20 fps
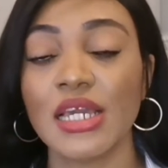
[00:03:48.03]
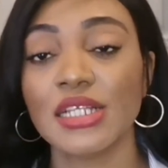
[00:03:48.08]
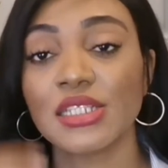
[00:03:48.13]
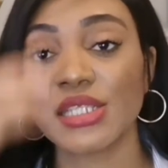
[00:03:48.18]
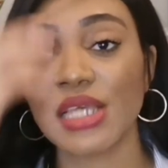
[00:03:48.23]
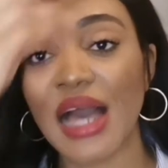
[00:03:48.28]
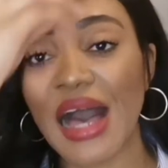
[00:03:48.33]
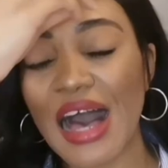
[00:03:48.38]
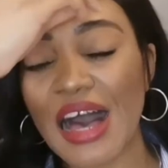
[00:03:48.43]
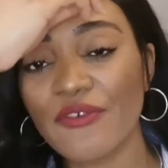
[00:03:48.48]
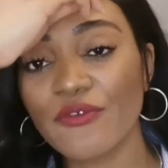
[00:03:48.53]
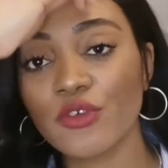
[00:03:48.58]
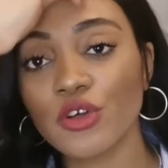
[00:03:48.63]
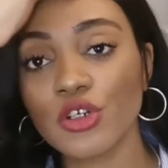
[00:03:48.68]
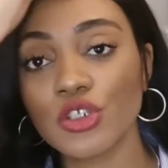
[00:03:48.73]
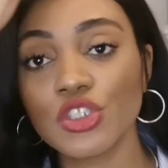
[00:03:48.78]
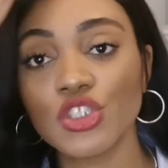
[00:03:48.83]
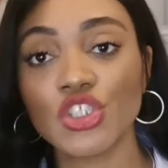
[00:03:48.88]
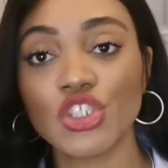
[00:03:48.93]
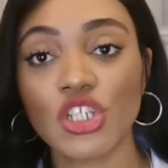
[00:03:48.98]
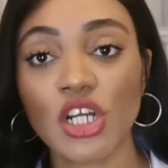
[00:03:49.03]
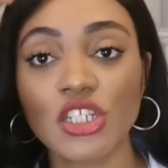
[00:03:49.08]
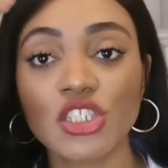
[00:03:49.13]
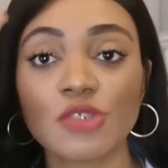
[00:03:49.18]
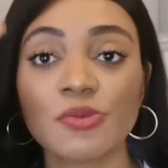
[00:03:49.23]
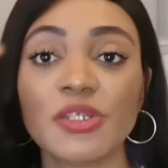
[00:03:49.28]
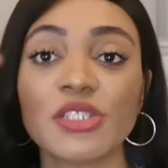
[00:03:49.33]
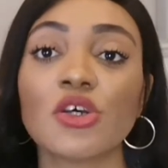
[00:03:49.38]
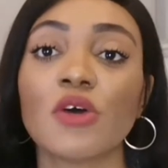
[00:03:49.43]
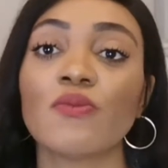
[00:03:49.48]
to have good
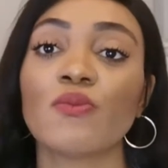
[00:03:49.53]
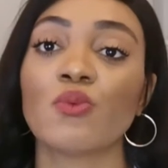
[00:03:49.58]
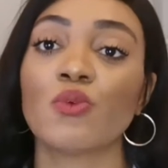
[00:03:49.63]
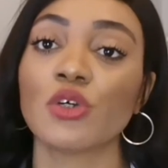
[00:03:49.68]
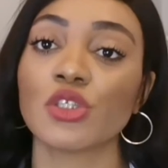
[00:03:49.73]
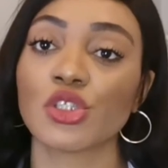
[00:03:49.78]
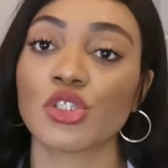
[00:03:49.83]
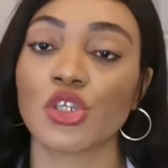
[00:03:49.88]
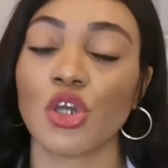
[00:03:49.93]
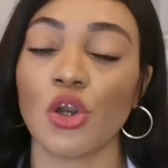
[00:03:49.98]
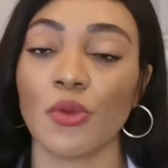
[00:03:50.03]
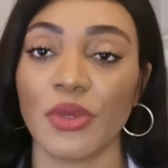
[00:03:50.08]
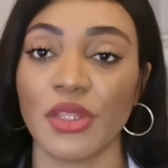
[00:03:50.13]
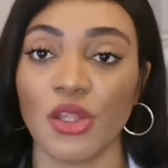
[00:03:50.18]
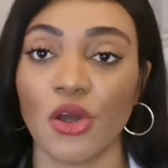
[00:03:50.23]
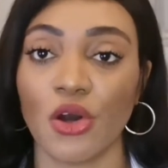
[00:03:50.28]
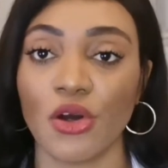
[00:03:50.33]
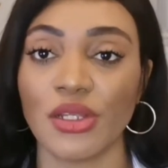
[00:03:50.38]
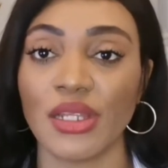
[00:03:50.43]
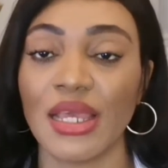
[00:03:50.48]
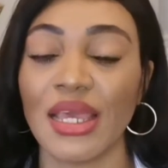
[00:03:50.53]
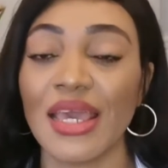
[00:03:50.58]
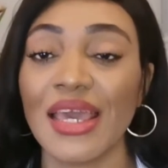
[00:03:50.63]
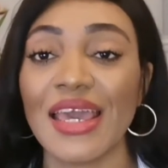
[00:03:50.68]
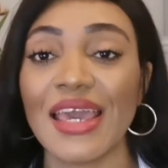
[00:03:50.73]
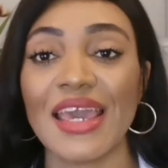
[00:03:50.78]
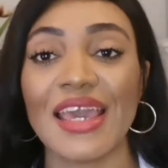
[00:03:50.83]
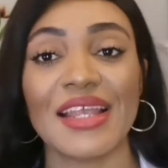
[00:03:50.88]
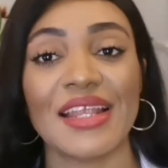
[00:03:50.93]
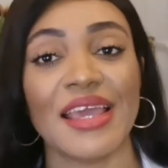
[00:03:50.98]
judgment of what's going on.
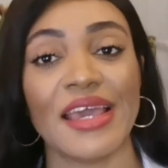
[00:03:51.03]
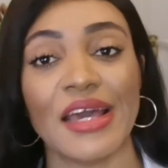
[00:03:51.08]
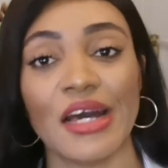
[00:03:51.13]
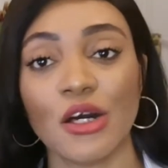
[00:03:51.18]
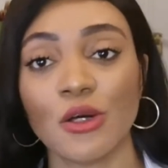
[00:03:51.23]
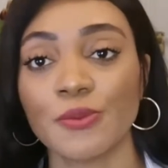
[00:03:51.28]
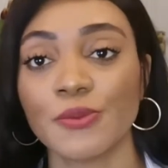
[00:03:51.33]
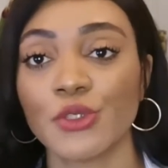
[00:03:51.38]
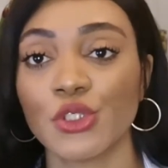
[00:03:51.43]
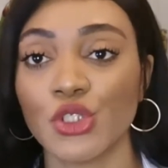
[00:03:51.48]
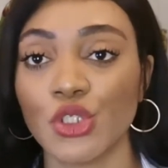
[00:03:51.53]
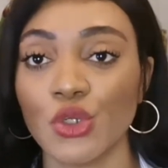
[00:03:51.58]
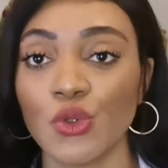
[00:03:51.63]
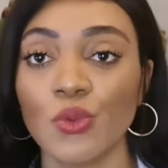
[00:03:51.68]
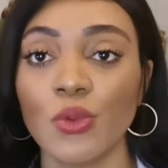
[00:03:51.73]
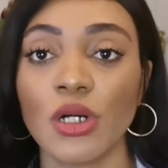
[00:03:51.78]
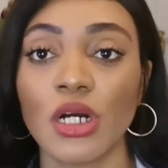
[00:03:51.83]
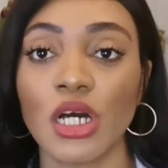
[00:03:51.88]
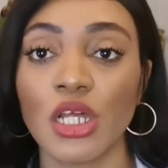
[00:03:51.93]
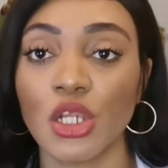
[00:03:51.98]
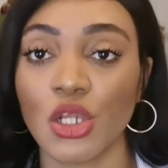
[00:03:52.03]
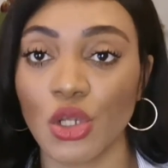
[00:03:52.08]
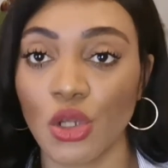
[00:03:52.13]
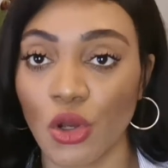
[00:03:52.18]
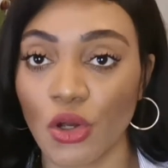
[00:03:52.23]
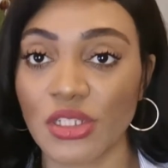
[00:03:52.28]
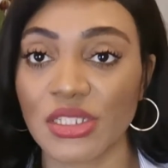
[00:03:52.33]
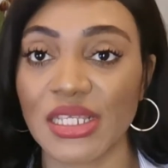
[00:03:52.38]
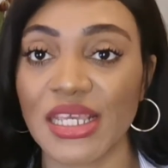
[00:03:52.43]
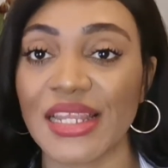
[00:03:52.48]
It helps you a lot.